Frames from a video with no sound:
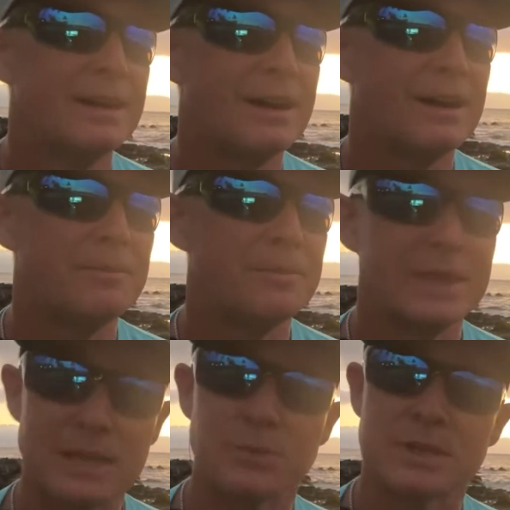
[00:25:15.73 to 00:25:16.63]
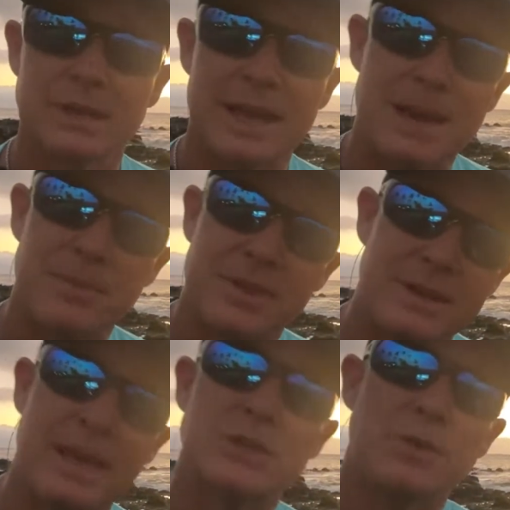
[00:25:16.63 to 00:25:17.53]
But that's what's going to happen. The
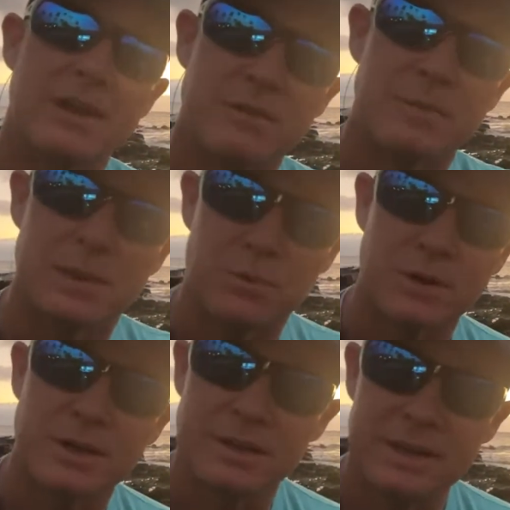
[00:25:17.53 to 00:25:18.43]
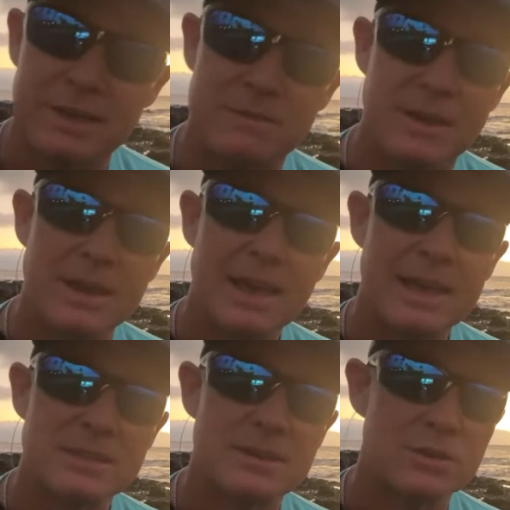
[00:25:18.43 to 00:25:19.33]
next wave of people are going to leave
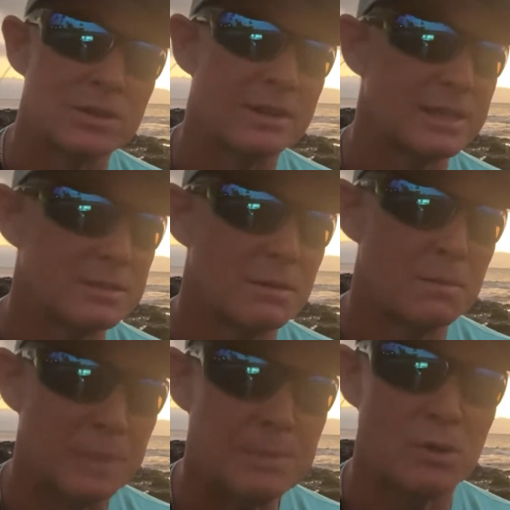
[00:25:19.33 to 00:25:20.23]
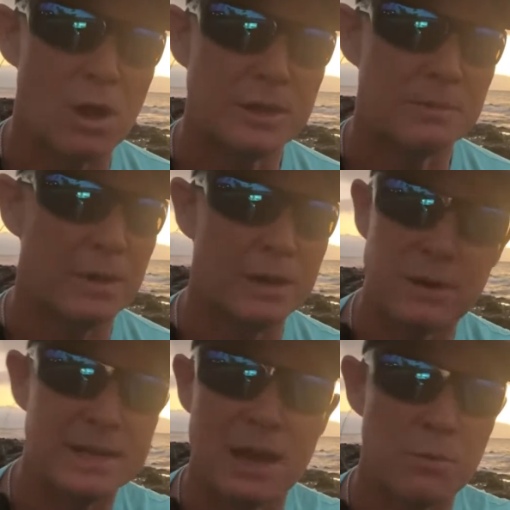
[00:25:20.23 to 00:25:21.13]
as there's less people occupied.
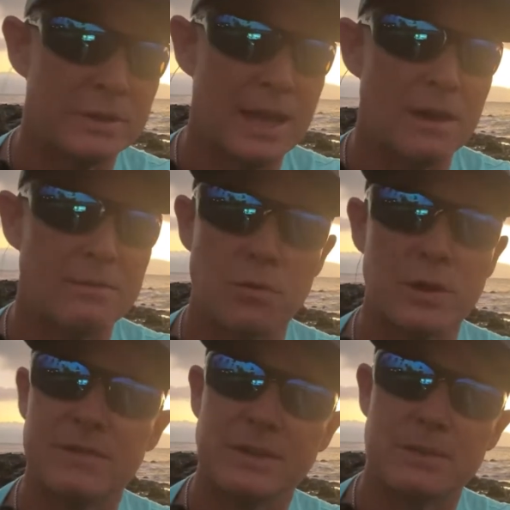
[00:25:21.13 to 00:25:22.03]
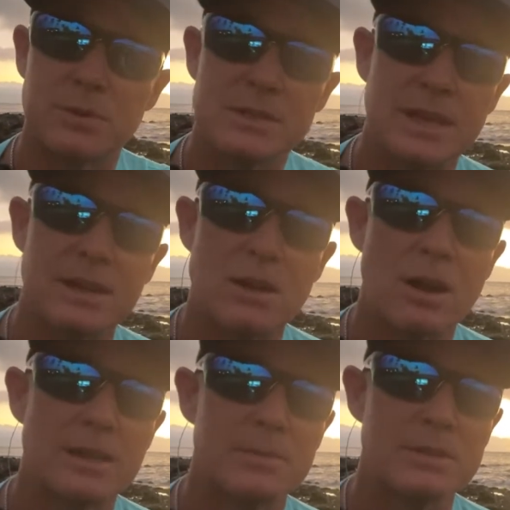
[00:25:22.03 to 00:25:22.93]
Right now we're down 40-50% in
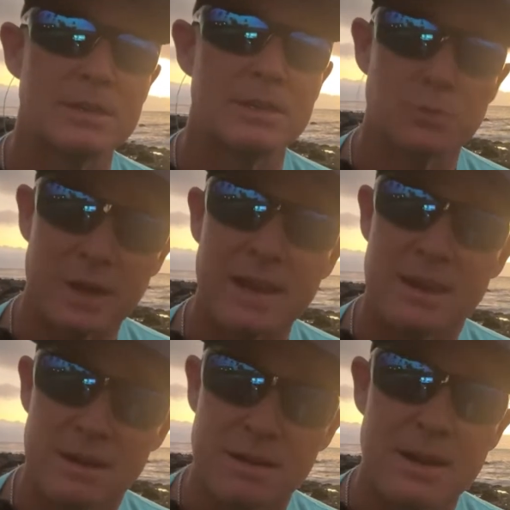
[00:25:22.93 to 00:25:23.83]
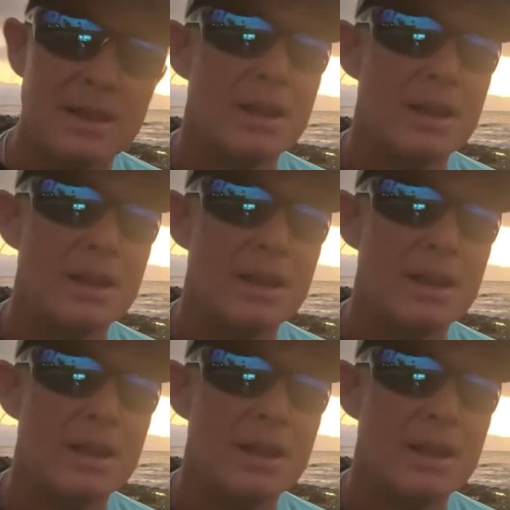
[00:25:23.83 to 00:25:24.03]
occupancy is what I hear.